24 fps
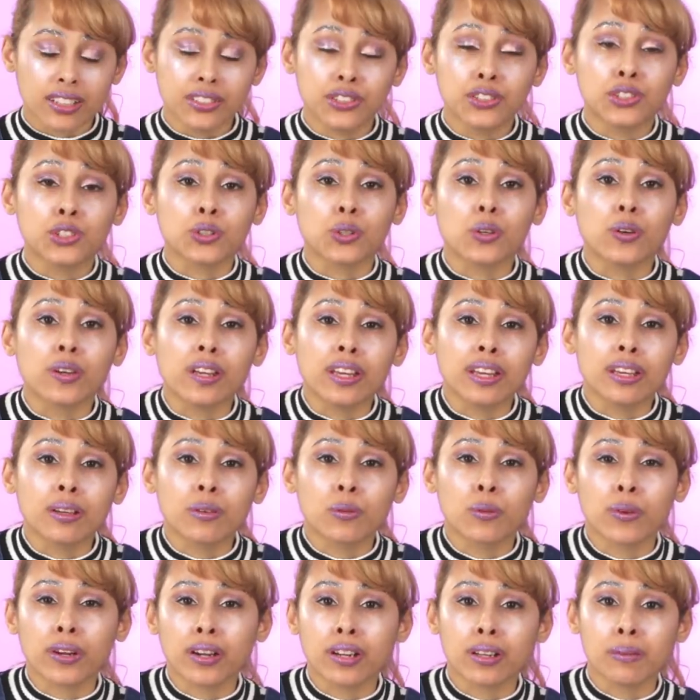
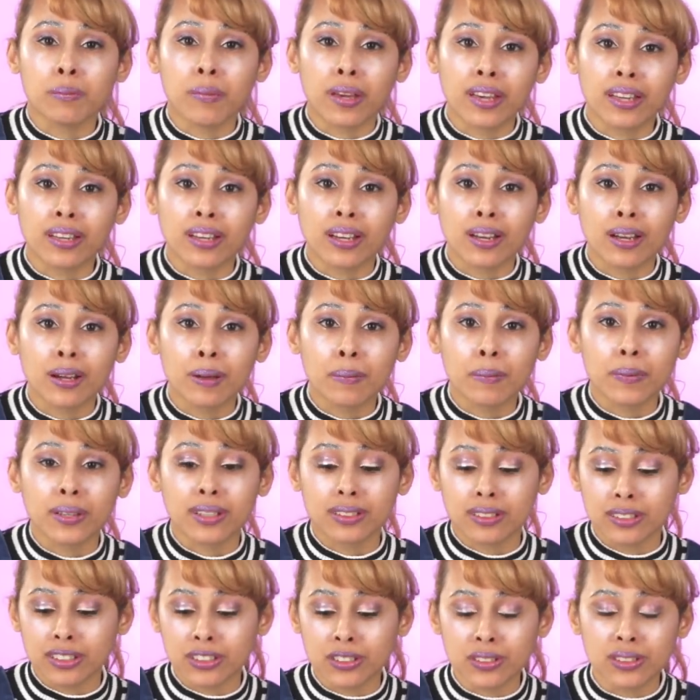enjoying wearing makeup
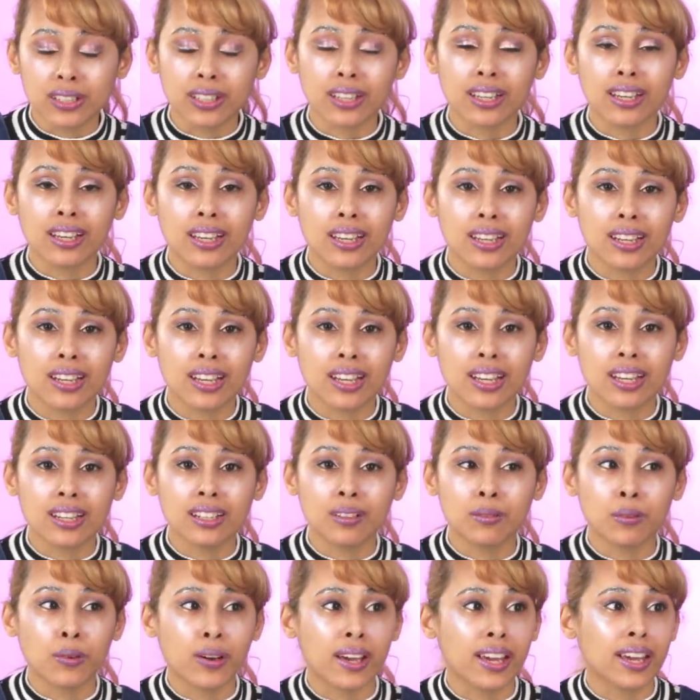and using it in
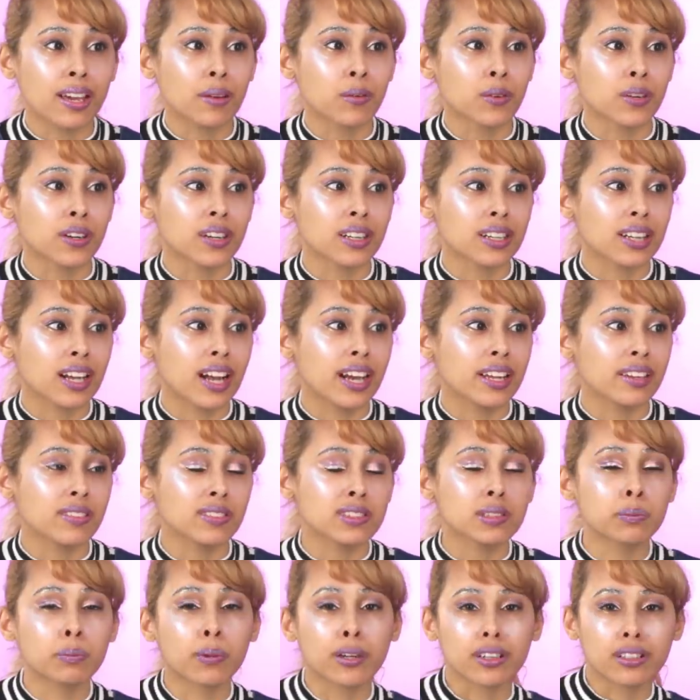a way where it kind of
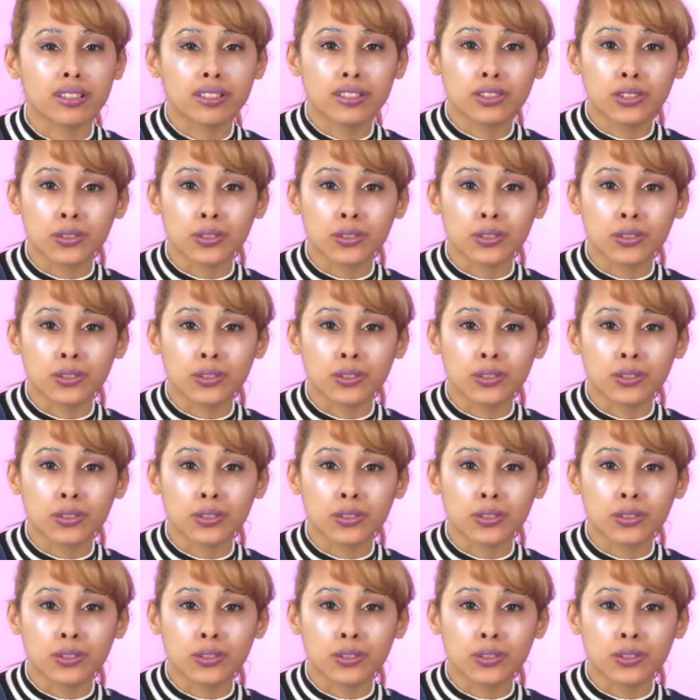sparks